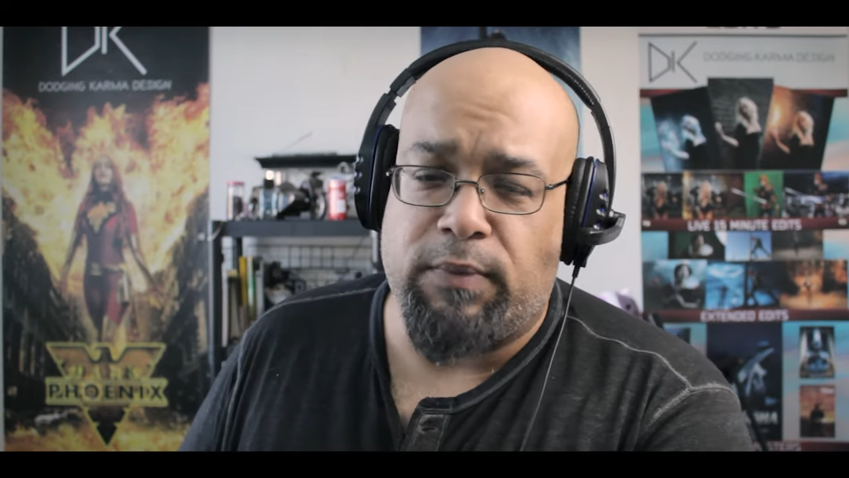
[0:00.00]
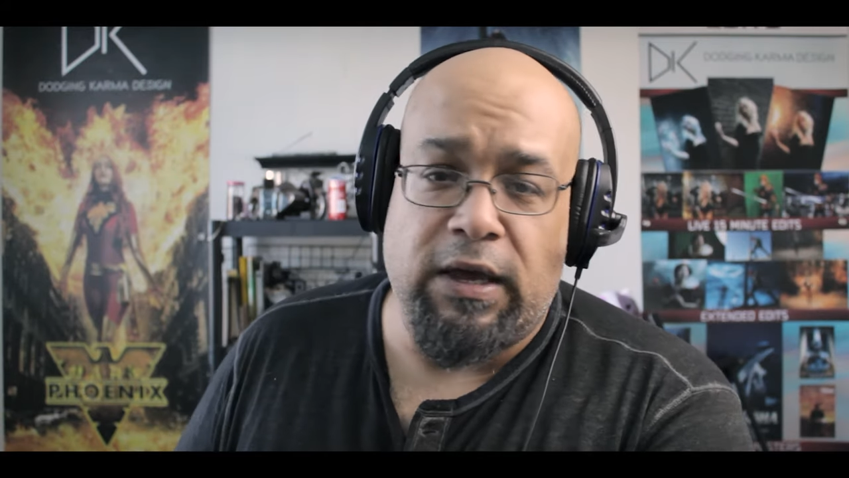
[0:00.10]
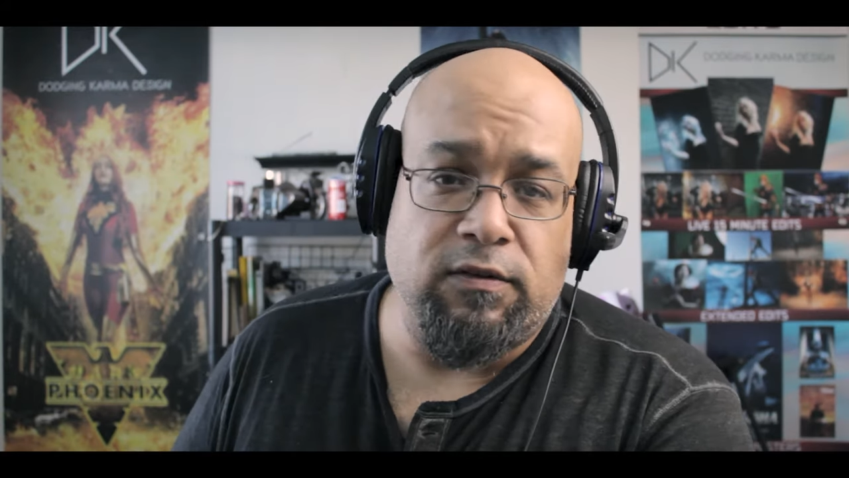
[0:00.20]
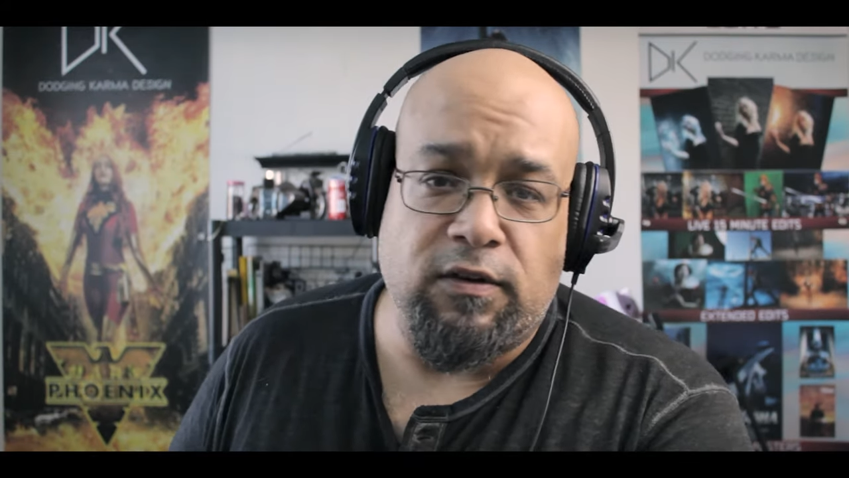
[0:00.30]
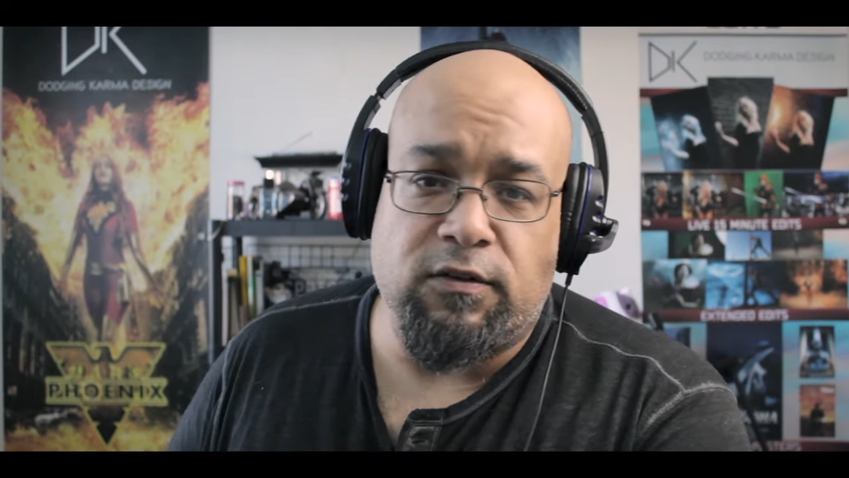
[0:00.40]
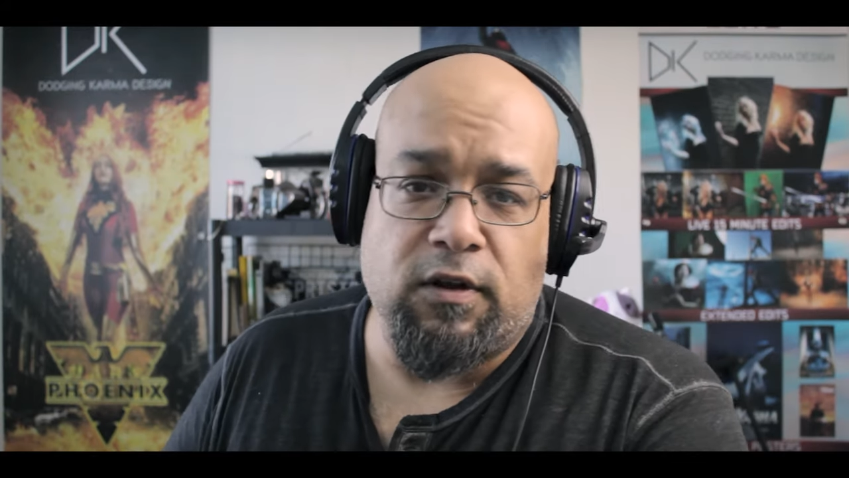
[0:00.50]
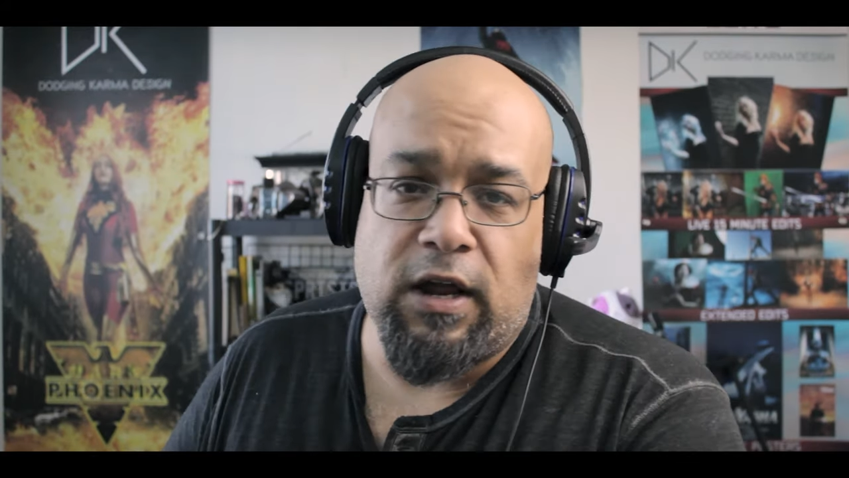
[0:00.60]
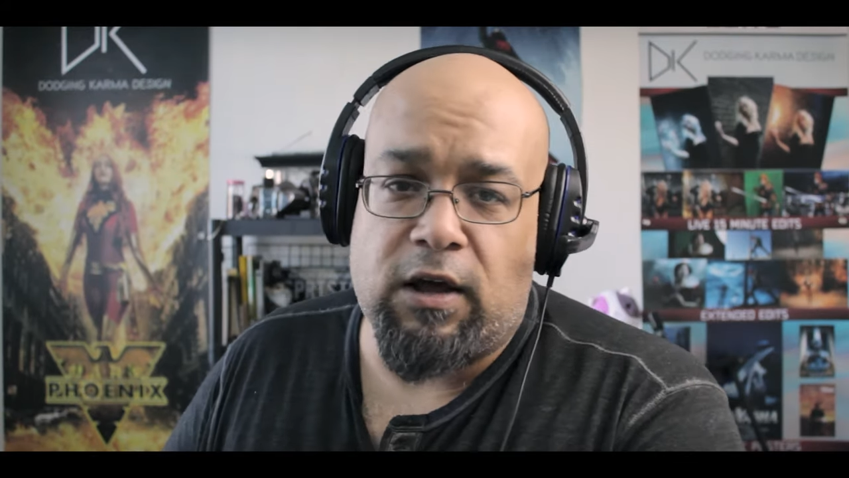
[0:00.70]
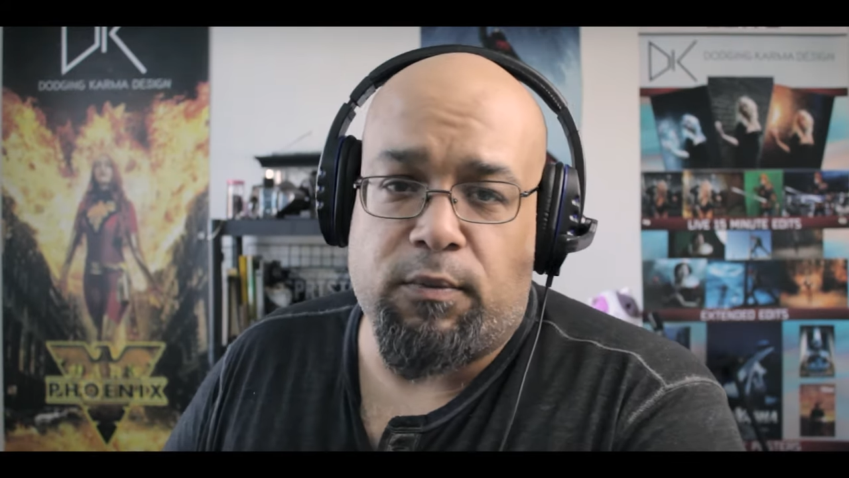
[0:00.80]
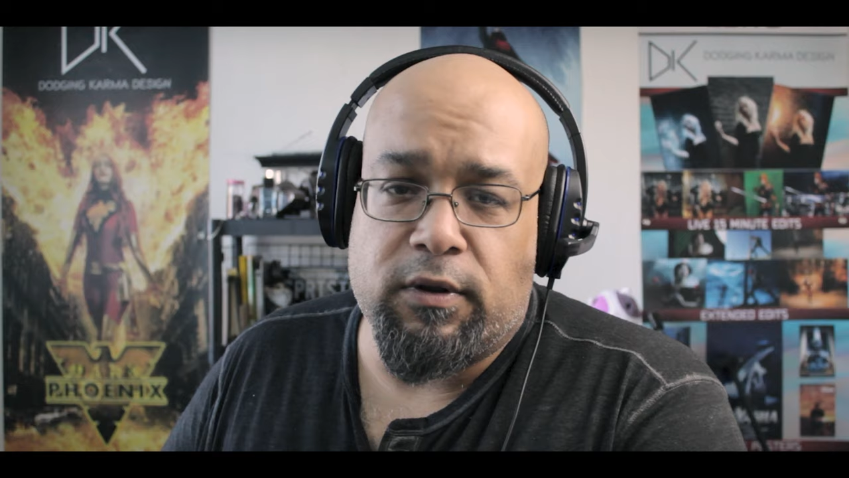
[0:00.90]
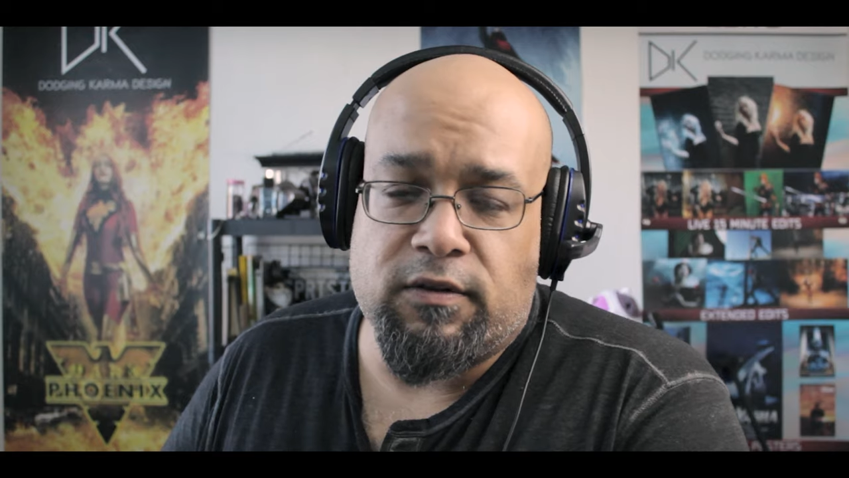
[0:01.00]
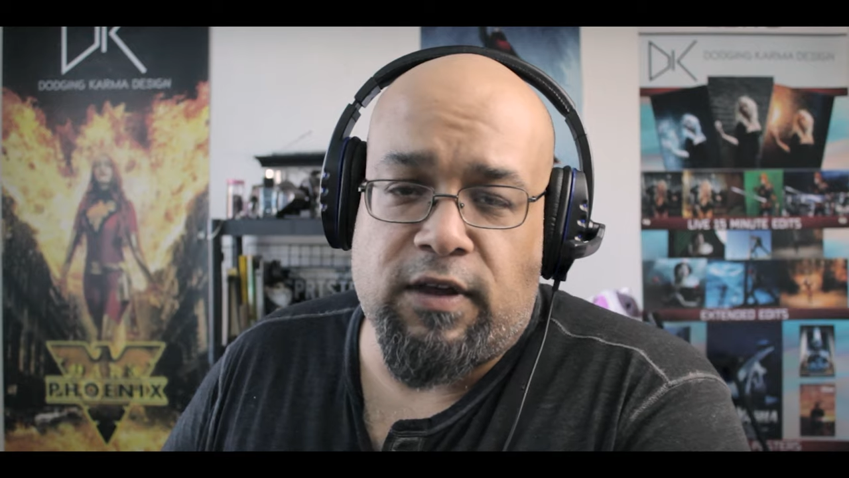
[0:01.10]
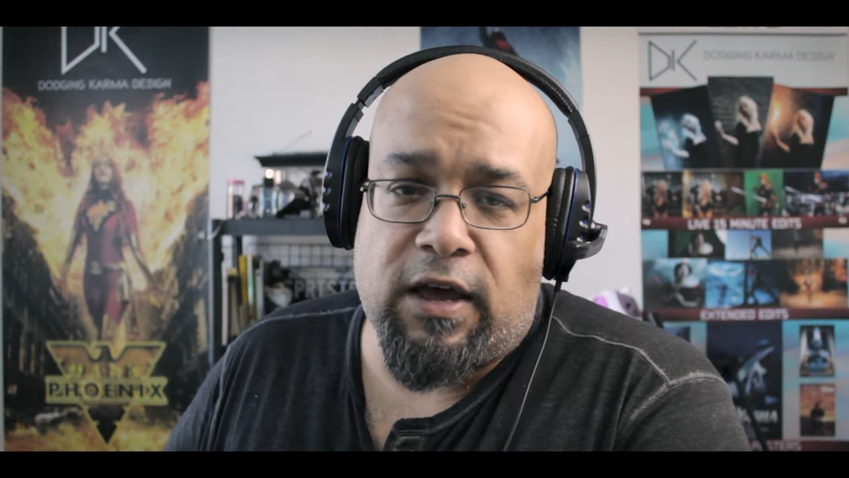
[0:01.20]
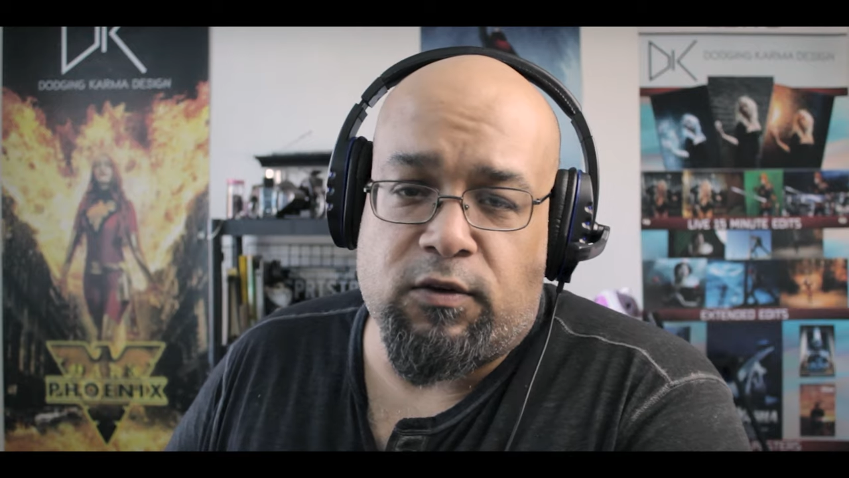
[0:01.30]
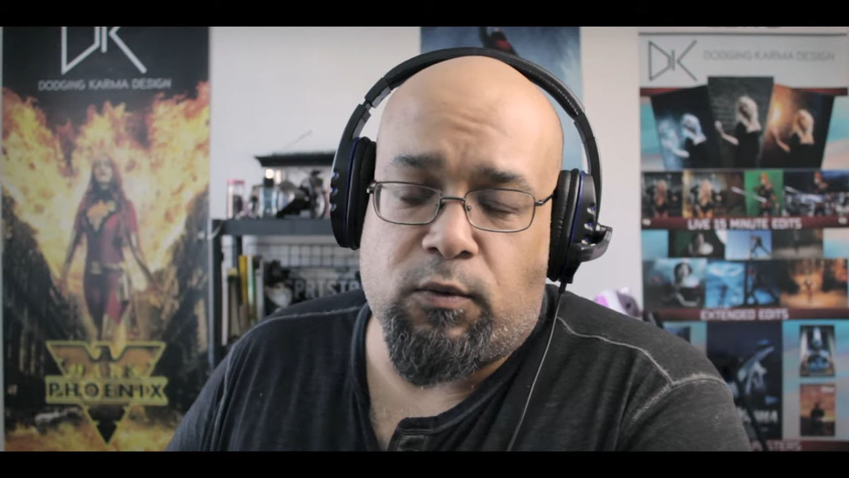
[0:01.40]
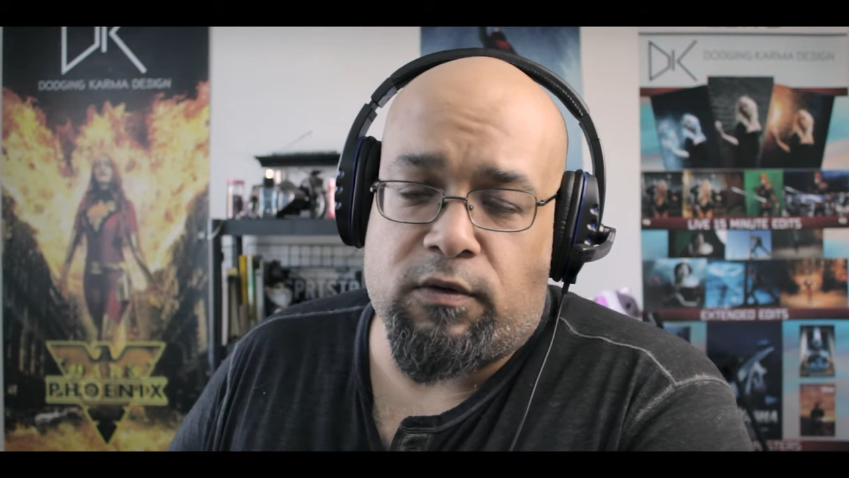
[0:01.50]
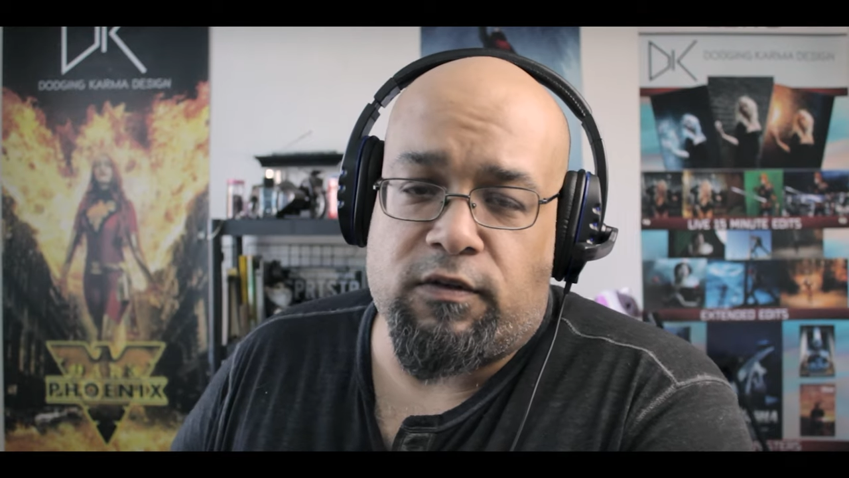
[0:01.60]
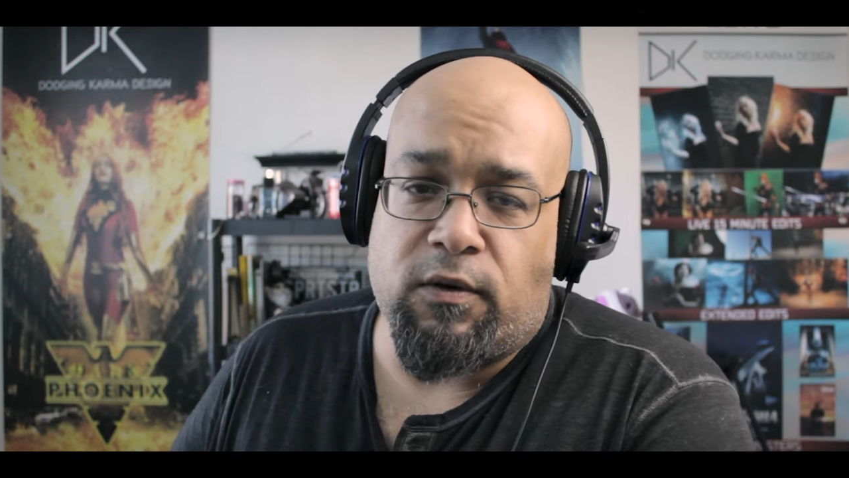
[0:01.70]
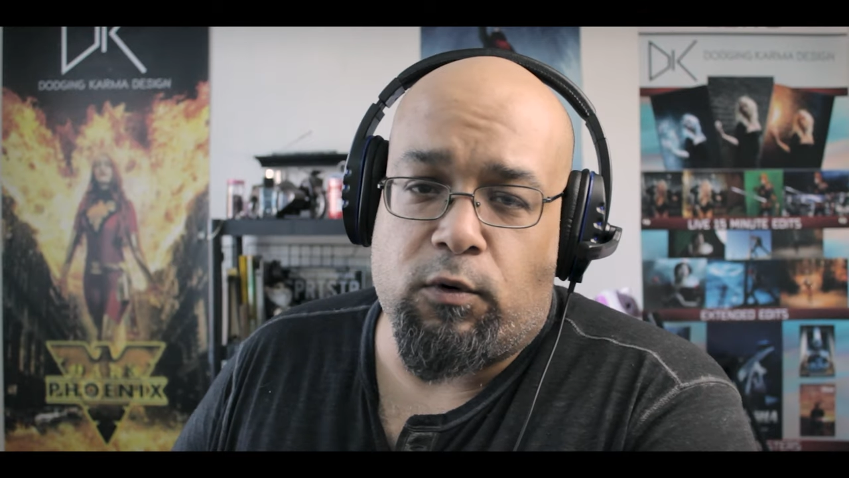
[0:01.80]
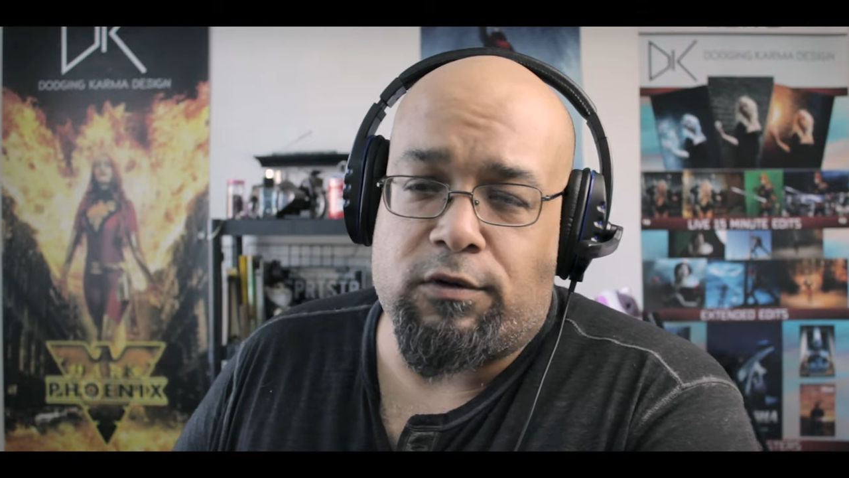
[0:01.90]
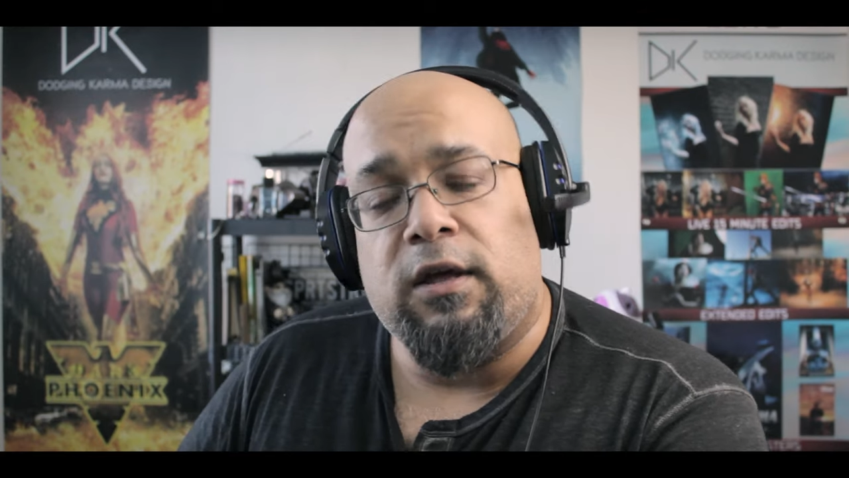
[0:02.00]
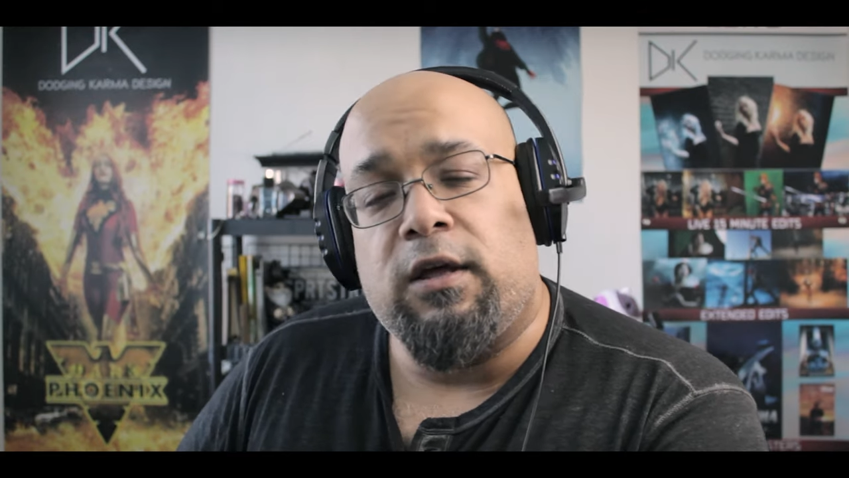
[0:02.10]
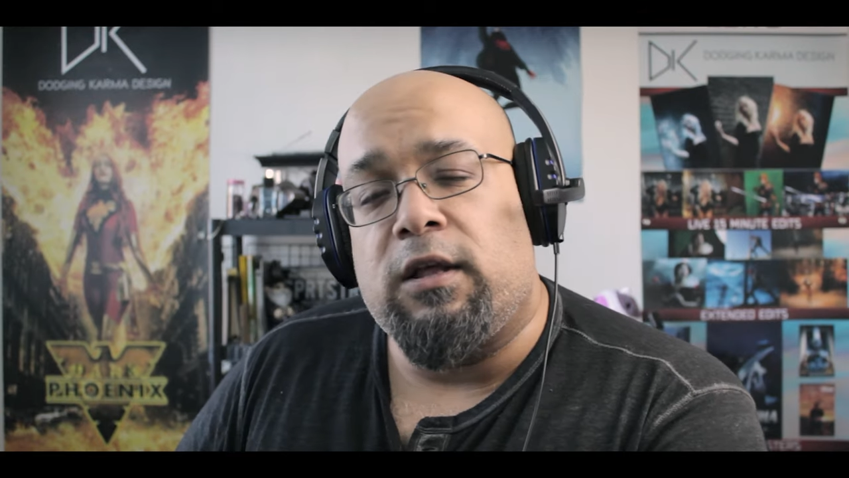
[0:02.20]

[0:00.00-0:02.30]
basics on how to put a tattoo on someone.